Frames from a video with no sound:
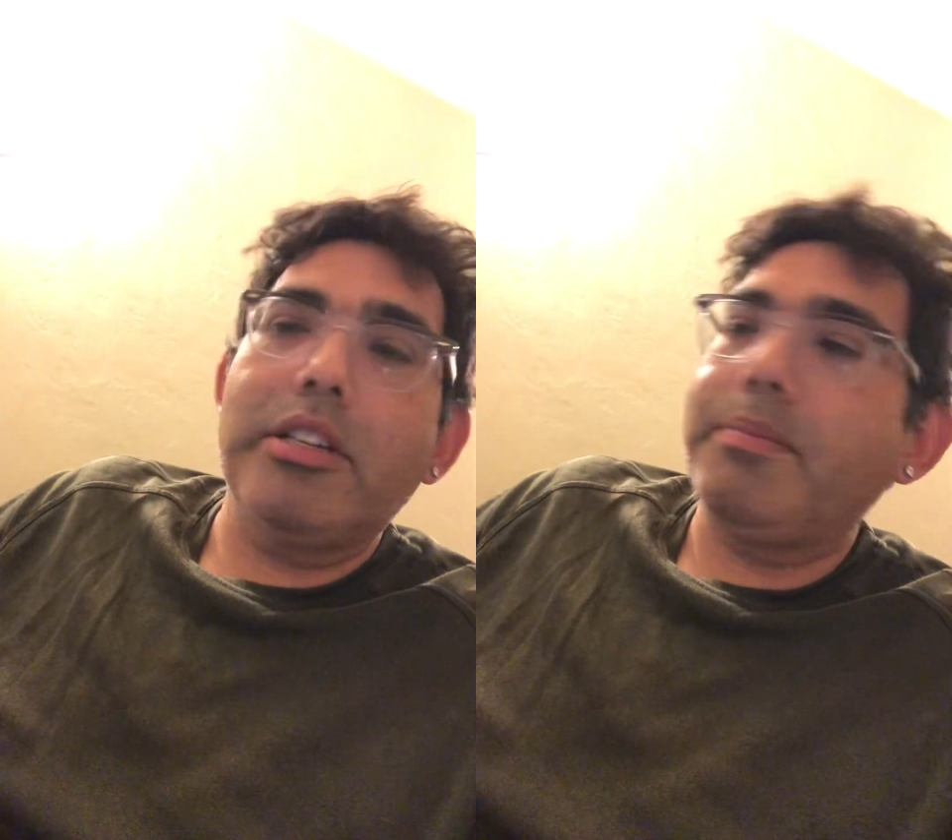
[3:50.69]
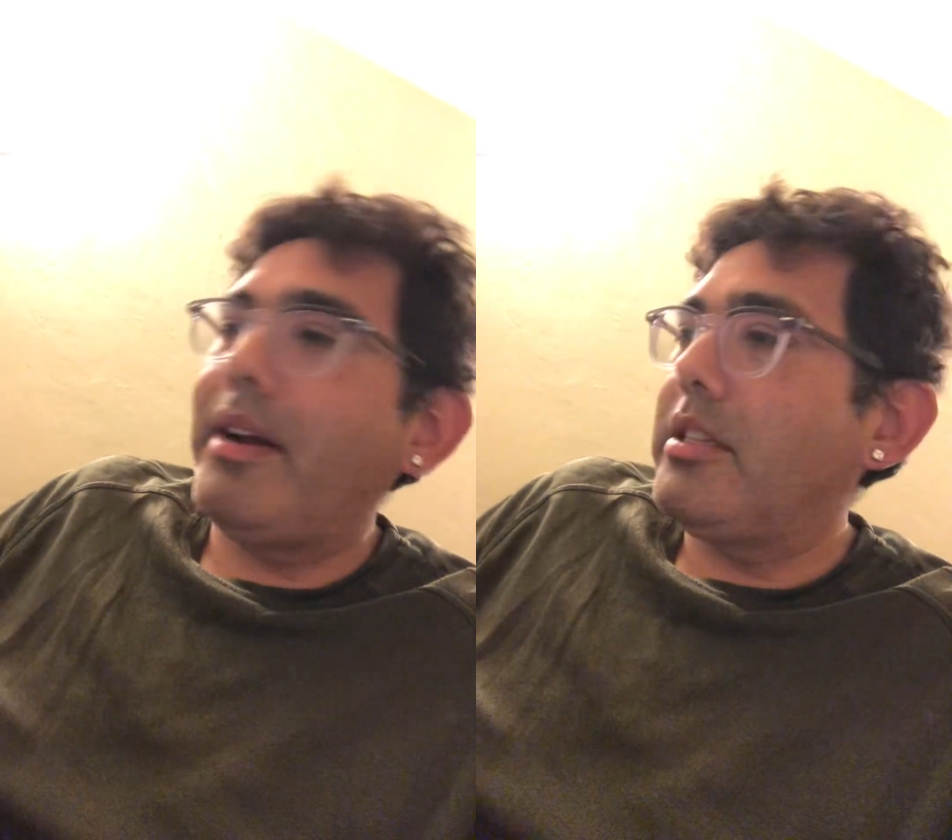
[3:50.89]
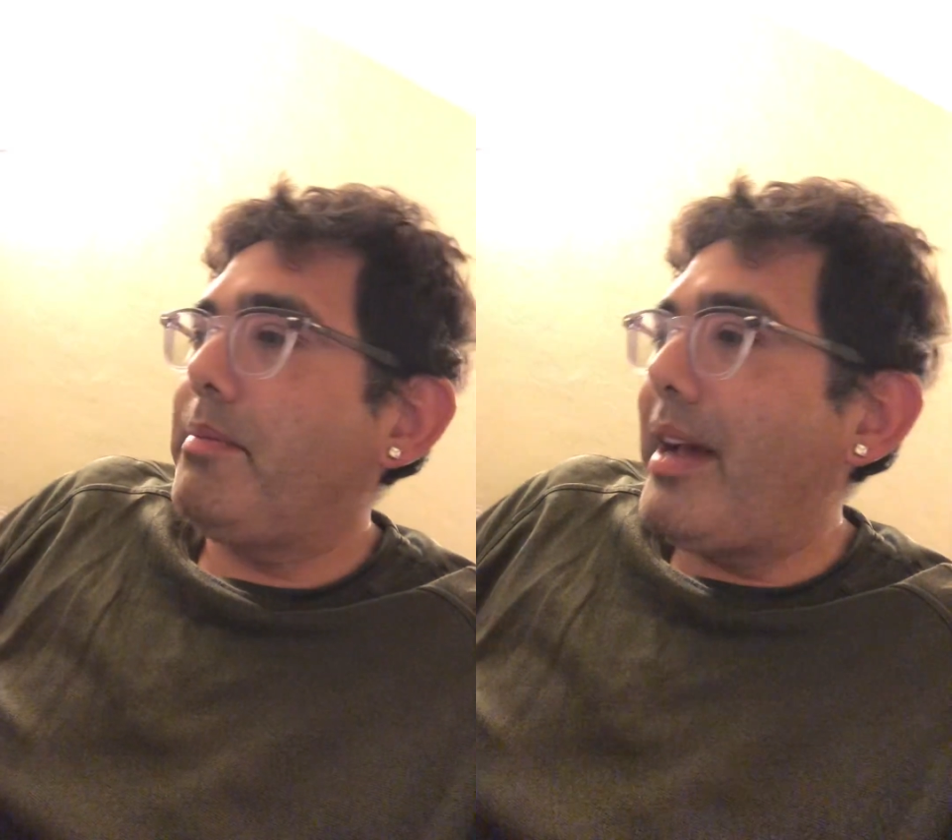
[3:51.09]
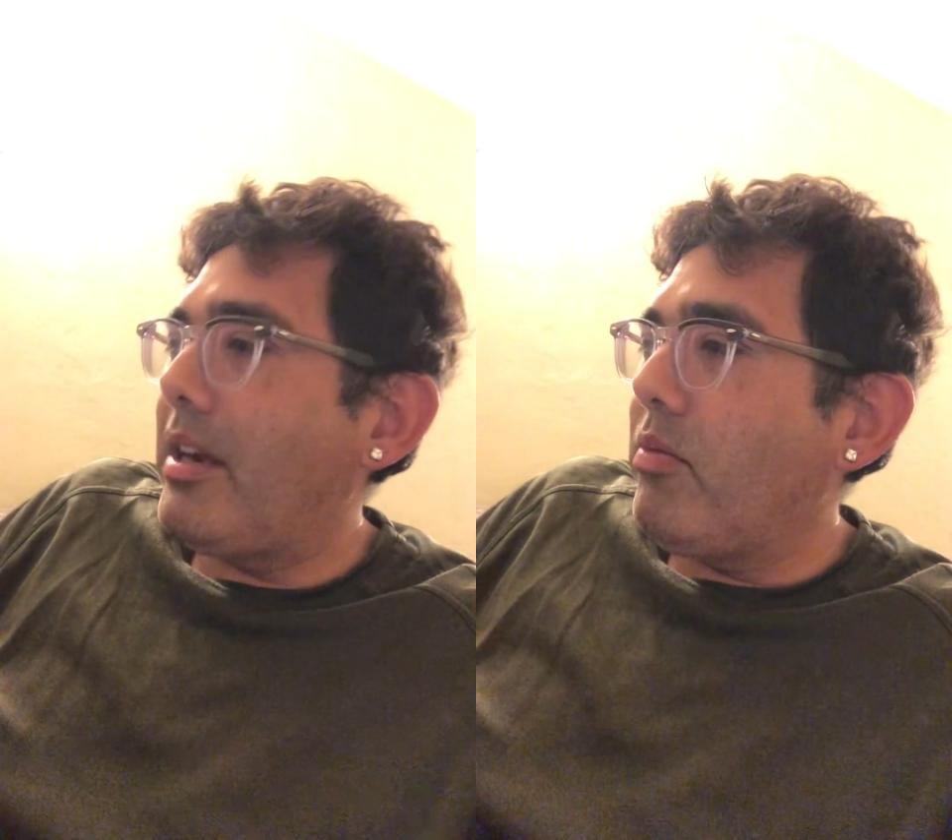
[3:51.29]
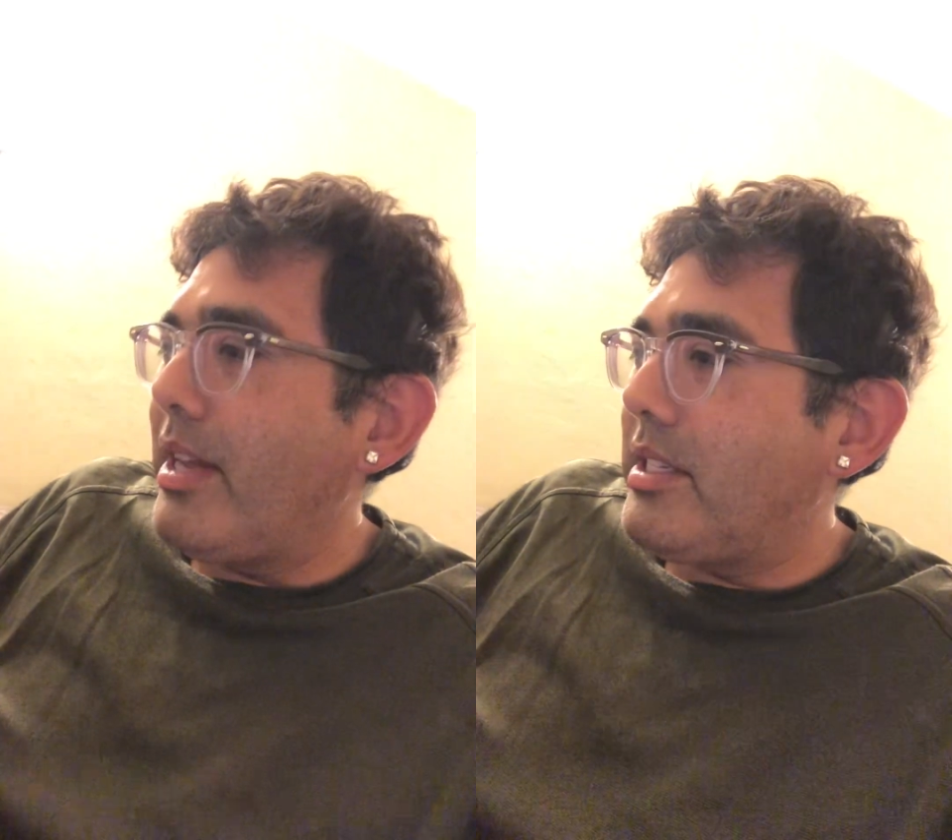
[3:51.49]
bounce
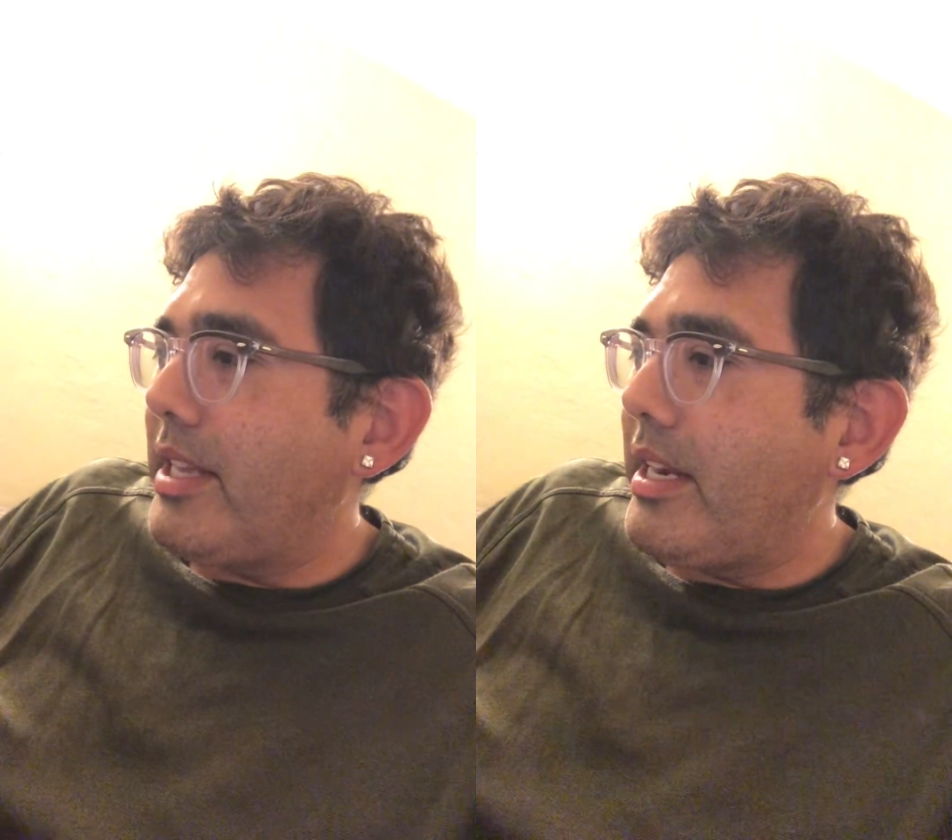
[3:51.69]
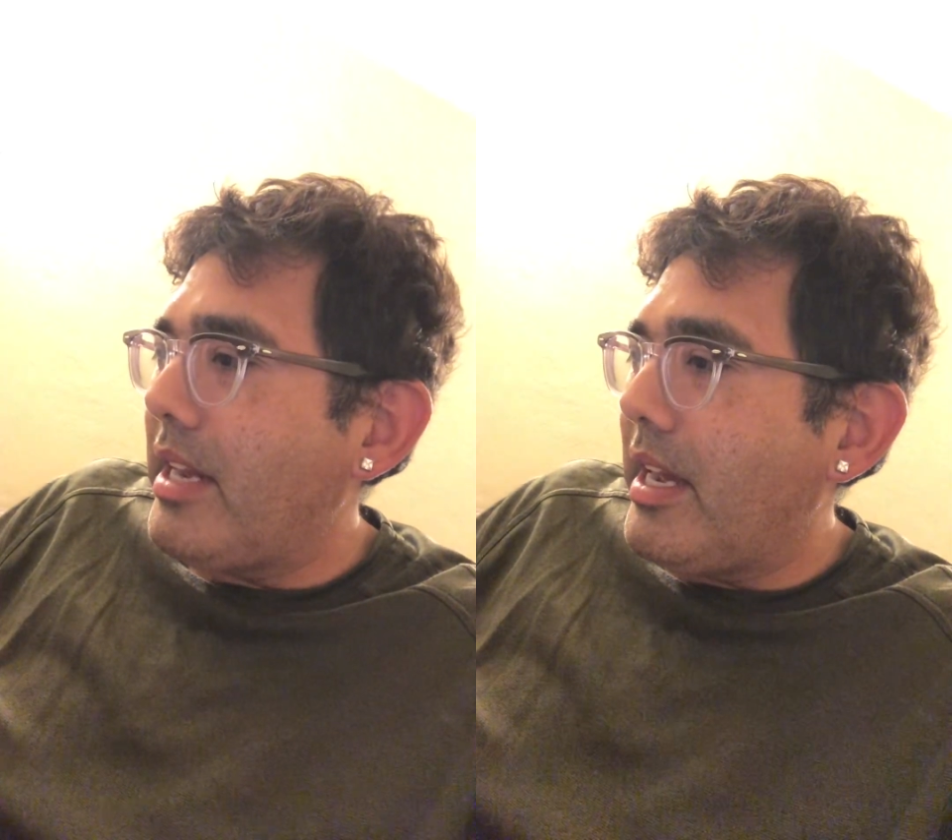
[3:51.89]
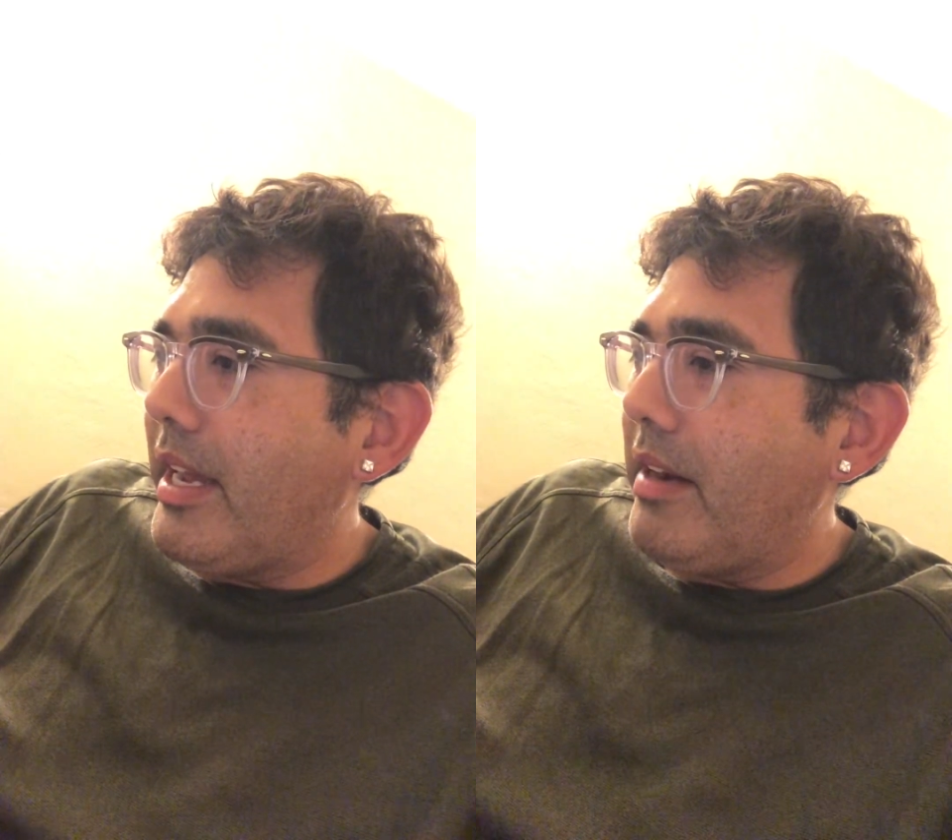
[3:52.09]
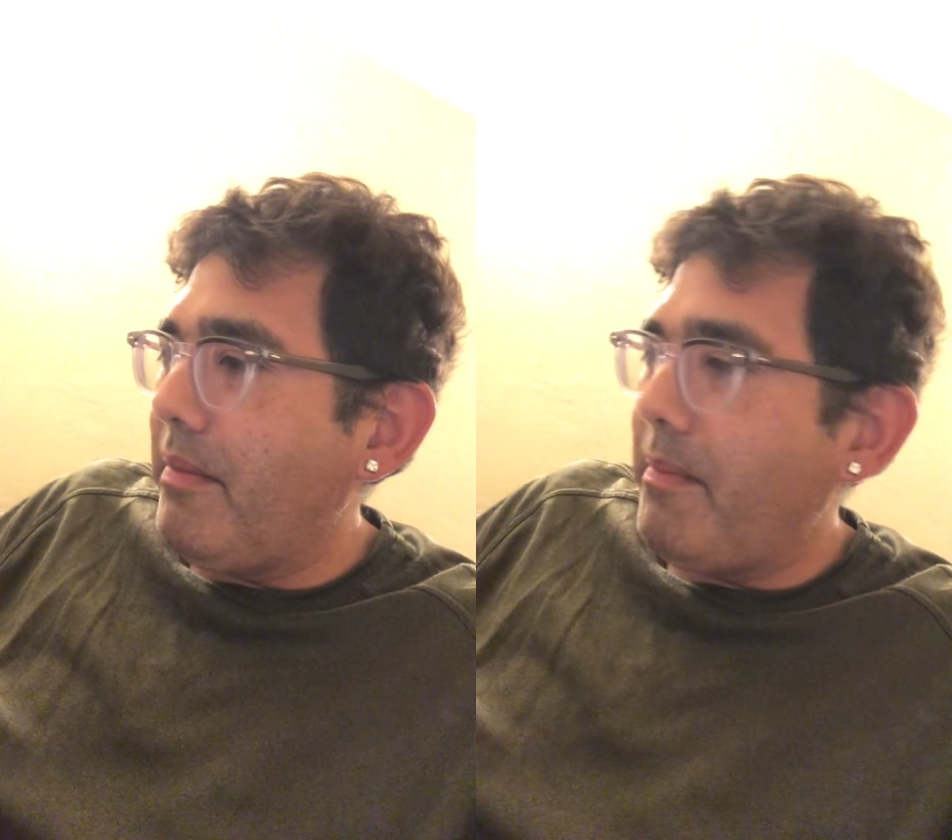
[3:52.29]
back Wednesday night.